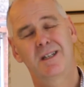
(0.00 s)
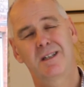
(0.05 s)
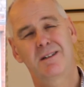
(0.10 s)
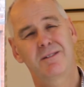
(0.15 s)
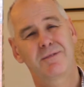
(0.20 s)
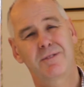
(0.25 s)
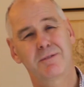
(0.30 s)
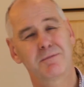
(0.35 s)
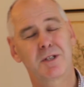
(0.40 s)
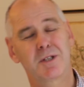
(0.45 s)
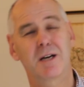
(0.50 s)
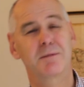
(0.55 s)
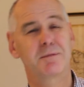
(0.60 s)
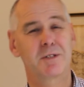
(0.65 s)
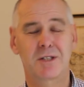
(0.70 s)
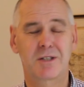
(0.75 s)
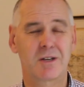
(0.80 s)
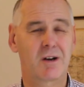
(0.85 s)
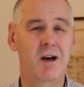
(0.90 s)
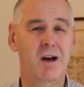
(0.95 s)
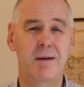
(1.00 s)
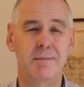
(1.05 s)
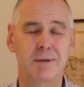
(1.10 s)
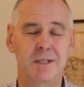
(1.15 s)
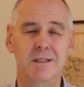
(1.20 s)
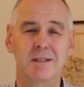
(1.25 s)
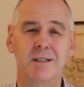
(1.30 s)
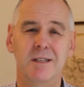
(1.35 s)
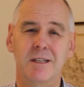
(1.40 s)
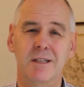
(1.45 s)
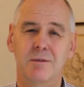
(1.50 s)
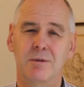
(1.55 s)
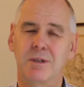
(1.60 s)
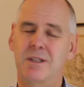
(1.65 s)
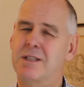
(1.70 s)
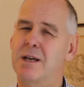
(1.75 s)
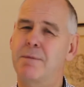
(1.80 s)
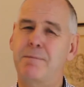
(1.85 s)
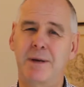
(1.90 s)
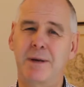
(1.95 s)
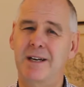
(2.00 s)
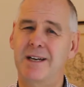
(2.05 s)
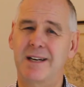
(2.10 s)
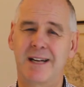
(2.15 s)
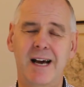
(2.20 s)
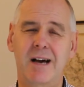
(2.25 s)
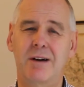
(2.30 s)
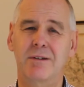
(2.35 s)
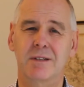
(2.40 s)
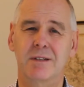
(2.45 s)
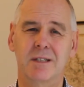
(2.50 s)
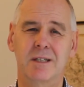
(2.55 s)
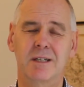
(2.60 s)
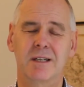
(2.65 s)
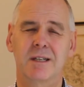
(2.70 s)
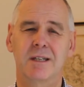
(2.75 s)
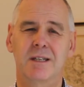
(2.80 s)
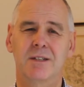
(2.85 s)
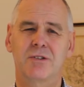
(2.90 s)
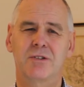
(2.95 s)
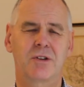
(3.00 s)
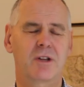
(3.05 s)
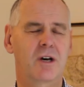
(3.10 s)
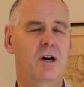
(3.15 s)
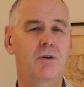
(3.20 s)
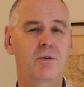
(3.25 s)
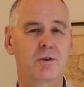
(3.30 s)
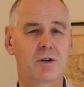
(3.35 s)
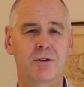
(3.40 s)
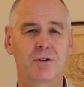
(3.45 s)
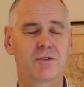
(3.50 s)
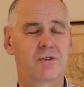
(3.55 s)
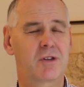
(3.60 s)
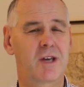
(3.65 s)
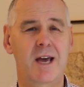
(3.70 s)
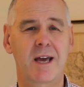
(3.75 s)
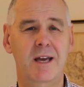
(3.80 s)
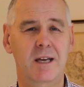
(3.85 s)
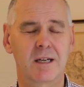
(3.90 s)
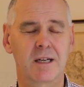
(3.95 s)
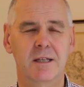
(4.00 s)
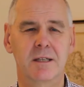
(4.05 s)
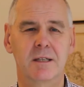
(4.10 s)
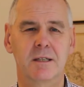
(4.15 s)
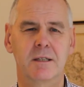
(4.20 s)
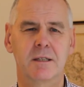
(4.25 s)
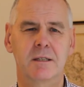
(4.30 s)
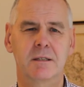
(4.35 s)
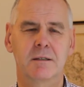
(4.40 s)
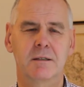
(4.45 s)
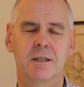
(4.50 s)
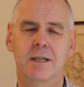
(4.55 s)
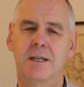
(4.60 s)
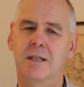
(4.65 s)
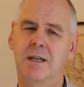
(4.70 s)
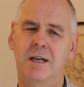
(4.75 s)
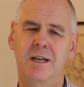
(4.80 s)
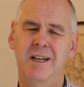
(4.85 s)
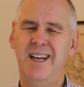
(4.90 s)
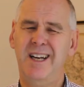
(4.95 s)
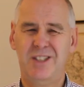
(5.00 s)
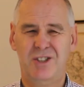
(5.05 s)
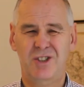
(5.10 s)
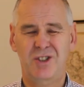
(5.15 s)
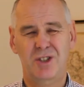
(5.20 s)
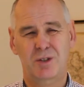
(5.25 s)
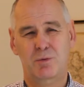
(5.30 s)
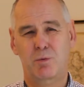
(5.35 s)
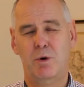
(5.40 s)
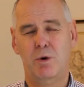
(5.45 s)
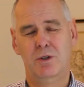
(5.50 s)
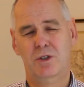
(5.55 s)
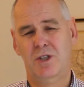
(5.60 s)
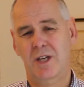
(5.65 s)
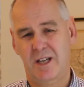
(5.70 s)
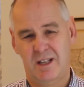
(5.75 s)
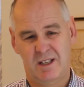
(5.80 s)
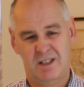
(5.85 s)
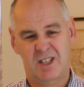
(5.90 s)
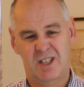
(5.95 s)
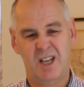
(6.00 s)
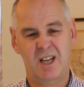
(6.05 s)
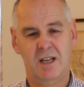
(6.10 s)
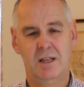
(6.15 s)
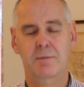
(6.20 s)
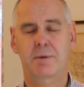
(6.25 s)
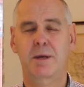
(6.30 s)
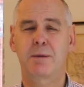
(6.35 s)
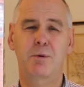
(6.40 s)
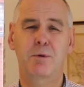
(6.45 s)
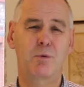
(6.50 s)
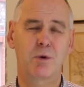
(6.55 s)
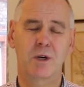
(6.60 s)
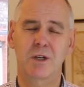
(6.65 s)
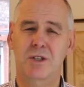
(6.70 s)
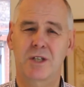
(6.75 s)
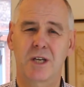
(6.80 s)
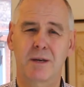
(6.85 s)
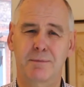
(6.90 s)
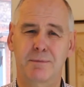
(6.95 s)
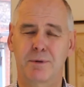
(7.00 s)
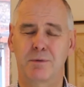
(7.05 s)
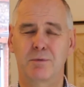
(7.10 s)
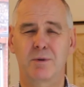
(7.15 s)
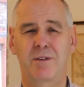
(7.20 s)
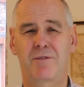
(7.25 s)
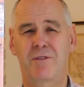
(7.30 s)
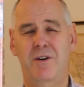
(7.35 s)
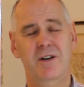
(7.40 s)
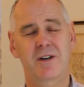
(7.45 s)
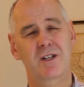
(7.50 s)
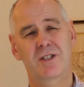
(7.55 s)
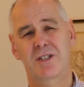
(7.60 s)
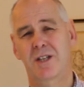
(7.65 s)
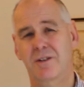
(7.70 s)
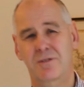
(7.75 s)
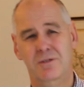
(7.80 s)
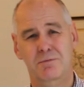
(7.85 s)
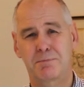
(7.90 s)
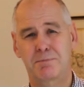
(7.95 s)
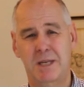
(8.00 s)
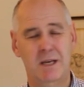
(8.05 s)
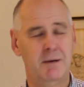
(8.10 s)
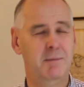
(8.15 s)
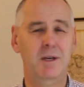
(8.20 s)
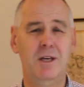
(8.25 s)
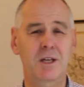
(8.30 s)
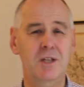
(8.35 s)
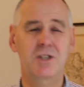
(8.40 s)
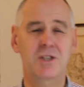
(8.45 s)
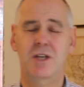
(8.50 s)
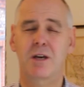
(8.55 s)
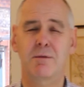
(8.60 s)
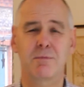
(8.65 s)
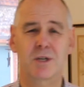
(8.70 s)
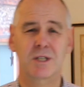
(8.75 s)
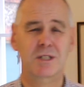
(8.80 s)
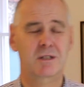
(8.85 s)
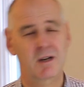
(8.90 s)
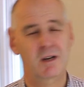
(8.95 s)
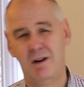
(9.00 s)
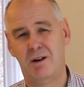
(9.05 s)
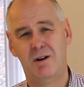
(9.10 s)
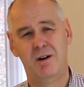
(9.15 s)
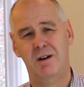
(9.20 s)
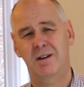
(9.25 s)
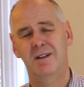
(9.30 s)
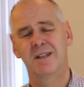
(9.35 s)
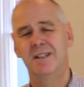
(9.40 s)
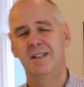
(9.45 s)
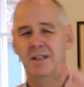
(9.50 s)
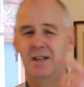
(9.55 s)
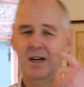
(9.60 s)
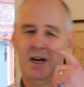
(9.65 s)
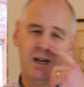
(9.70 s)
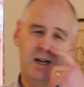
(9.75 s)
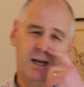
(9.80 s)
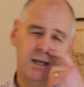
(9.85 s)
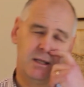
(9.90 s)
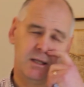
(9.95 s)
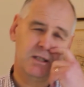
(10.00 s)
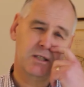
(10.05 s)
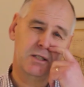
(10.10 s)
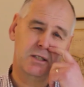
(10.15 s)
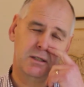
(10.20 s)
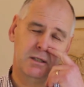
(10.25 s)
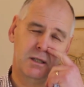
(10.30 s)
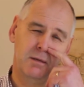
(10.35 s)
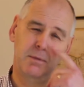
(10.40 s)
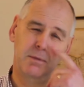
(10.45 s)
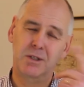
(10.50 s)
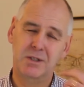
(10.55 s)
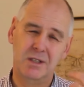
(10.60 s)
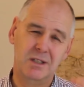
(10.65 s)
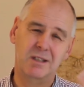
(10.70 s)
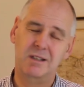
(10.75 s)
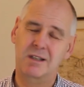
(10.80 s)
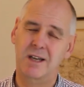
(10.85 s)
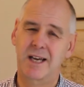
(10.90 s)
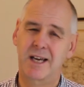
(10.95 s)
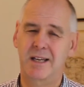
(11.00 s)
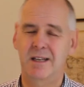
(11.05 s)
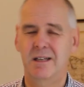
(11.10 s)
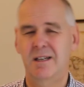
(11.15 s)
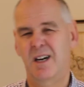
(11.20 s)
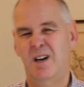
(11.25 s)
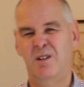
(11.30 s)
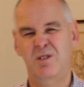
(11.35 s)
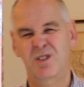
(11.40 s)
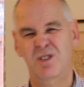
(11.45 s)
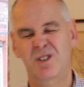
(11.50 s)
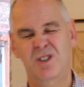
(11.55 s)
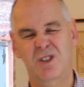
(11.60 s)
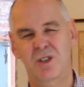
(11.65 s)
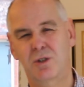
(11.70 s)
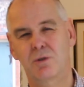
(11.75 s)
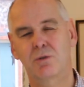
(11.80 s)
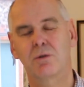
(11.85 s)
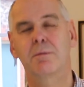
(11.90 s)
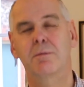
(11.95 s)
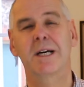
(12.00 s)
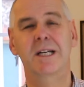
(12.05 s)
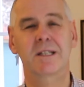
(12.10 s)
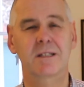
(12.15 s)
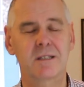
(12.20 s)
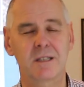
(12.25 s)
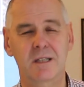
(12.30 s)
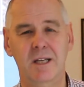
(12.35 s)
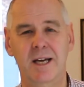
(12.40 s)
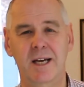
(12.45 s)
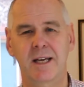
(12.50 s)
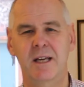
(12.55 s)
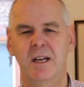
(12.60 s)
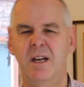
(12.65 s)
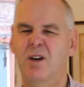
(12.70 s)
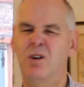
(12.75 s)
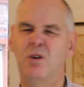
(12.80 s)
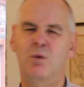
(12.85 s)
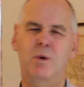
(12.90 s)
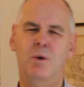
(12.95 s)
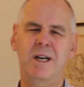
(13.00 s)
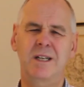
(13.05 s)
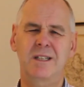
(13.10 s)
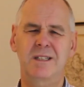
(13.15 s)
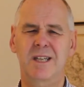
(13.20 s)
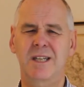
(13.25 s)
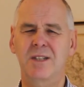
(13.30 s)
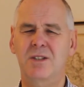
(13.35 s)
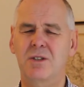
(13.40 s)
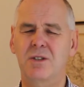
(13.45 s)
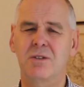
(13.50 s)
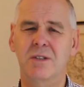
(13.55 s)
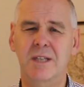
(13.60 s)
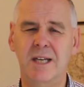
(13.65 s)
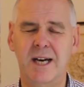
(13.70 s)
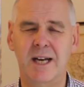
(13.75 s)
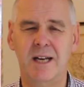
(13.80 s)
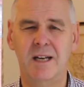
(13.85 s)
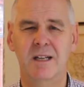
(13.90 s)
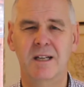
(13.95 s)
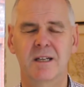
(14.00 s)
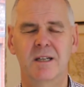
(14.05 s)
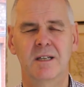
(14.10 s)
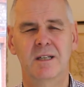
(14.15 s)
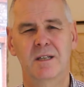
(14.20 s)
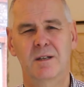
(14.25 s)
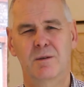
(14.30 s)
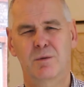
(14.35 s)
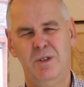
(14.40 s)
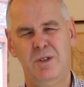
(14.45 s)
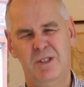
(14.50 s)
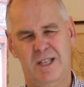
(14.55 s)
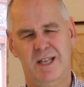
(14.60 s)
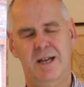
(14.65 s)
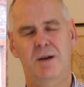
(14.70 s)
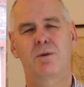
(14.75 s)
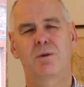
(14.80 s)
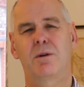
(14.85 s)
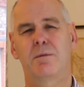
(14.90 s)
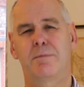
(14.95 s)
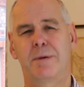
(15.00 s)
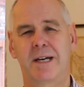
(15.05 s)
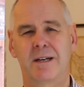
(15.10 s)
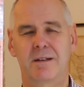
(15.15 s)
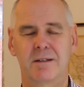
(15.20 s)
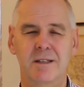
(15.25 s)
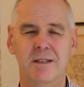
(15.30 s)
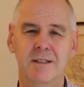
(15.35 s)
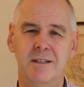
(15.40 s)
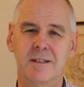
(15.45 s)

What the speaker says: from time to time, and we dip in and out to the whole God thing. And actually just watching and seeing other people worship, we find ourselves becoming consumerist. "Oh, I like the music today. I wasn't so sure about it today. Well, why did they do that? What's that all about?"